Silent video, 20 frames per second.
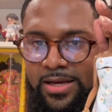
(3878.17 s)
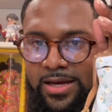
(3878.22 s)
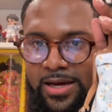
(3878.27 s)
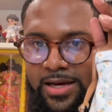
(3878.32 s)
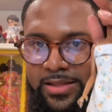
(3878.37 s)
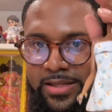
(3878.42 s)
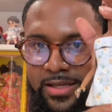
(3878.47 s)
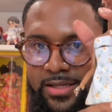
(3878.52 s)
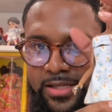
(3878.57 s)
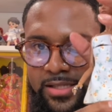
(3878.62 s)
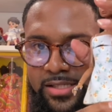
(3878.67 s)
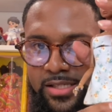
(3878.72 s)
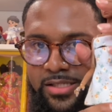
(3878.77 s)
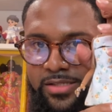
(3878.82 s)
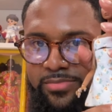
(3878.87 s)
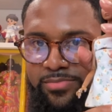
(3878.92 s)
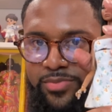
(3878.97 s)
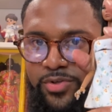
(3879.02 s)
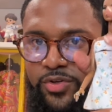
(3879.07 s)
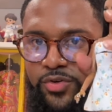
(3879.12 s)
I think this is
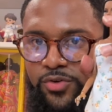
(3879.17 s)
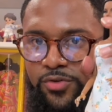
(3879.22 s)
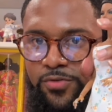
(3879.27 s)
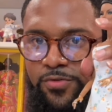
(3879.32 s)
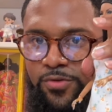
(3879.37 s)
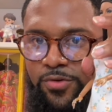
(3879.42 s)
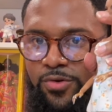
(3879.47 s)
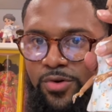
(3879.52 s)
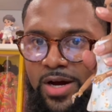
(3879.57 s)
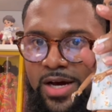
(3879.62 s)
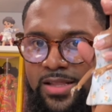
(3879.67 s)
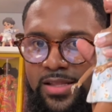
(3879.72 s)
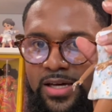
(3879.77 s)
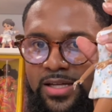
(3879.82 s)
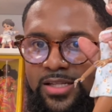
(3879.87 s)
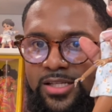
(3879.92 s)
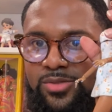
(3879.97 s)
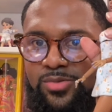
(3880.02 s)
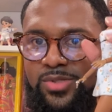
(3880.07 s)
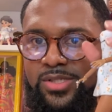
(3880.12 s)
beautiful. I thought
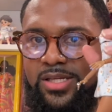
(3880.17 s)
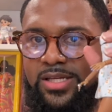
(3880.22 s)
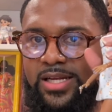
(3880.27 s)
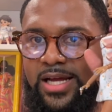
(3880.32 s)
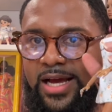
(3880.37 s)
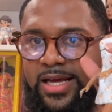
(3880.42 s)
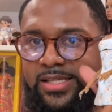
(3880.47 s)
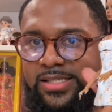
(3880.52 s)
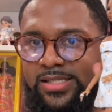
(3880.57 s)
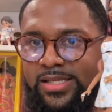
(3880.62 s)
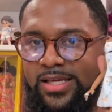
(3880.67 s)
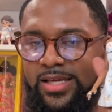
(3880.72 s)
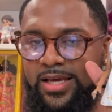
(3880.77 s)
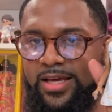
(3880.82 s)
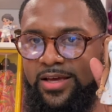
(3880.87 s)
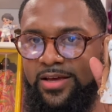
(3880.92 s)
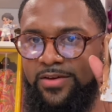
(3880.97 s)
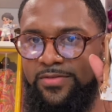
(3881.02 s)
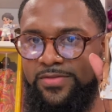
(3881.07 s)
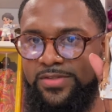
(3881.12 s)
this was a nice
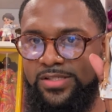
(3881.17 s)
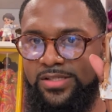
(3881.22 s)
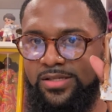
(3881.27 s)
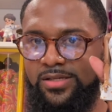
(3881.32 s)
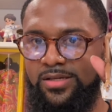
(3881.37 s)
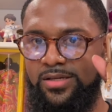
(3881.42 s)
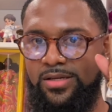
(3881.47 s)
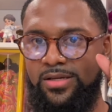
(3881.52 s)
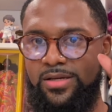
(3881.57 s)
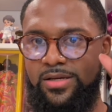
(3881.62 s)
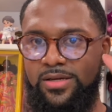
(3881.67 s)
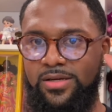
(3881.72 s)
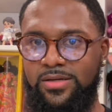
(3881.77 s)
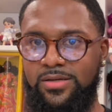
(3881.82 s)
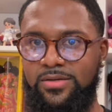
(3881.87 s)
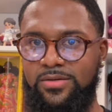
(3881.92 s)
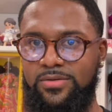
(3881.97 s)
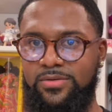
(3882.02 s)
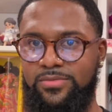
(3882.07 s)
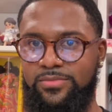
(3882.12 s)
gift.
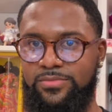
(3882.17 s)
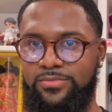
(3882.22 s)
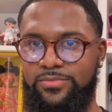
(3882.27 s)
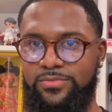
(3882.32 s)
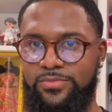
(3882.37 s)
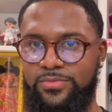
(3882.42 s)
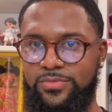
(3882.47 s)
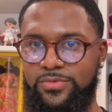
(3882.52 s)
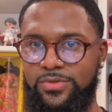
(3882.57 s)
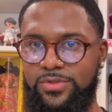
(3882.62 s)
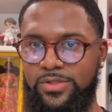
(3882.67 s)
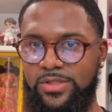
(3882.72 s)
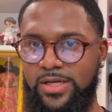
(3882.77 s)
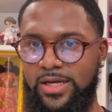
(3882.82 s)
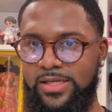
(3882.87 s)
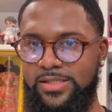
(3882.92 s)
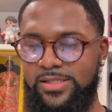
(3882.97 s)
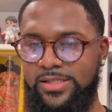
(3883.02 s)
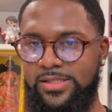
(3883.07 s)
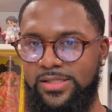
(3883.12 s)
You
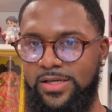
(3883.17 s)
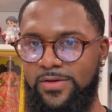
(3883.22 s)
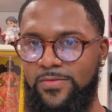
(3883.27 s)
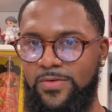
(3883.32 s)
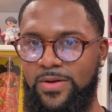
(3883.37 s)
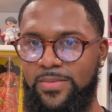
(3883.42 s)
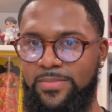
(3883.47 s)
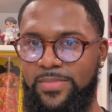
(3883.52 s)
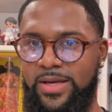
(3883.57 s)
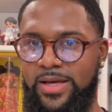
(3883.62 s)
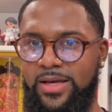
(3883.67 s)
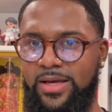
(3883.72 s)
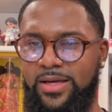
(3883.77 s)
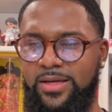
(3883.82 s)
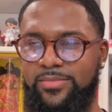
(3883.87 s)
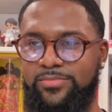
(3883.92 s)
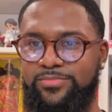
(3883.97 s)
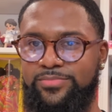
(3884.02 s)
guys can see it from the back.